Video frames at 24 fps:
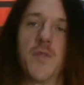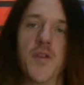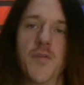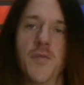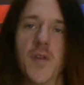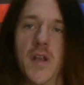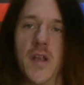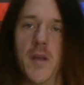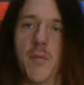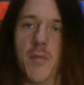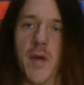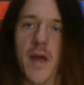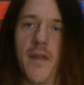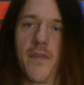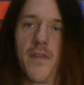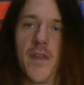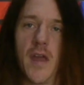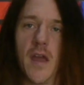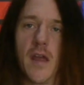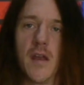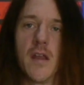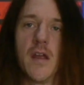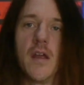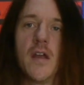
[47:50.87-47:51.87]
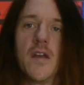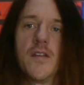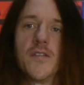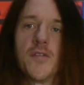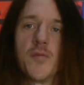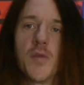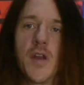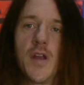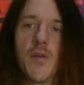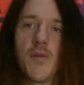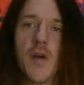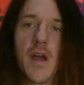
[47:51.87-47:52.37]
Been reading about that.
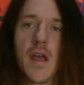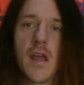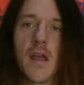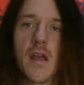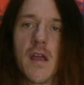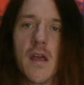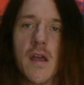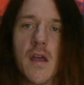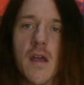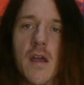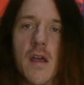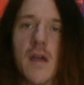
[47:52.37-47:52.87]
So anyway,